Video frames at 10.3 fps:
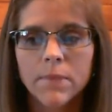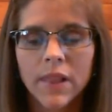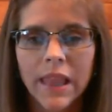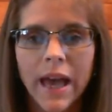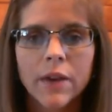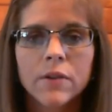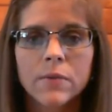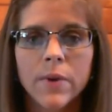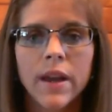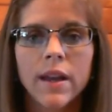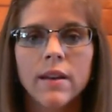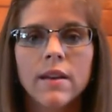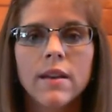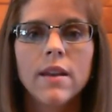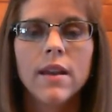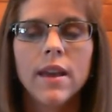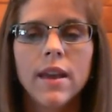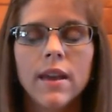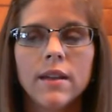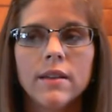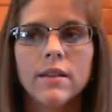latter rain.
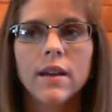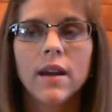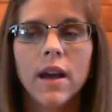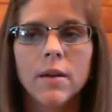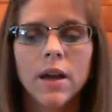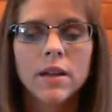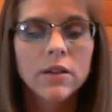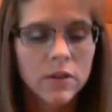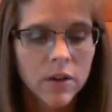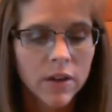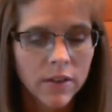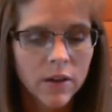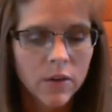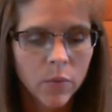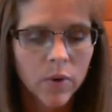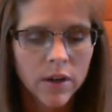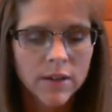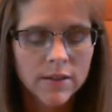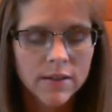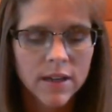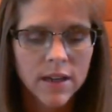And I think we're going to
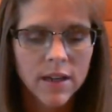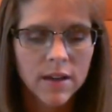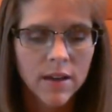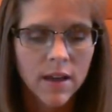see